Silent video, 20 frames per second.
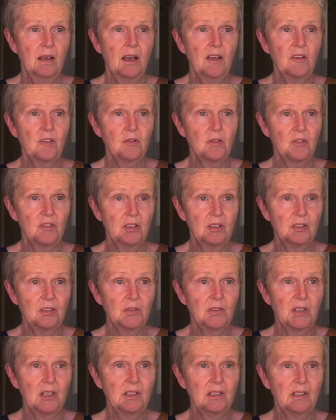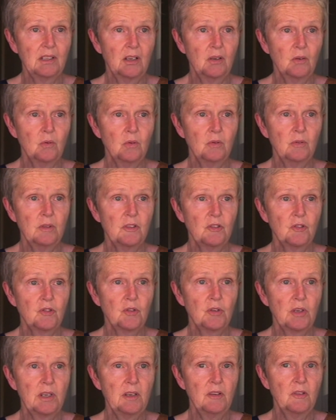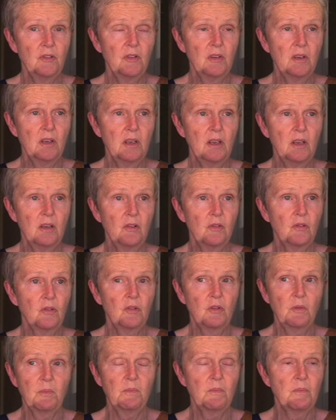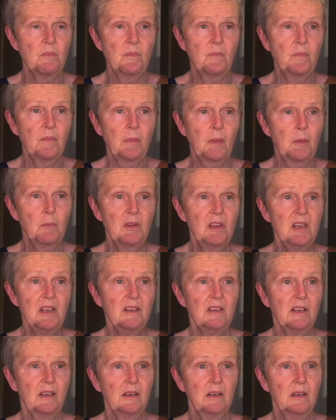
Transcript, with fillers: as a result of cutting down all these trees is pathetic.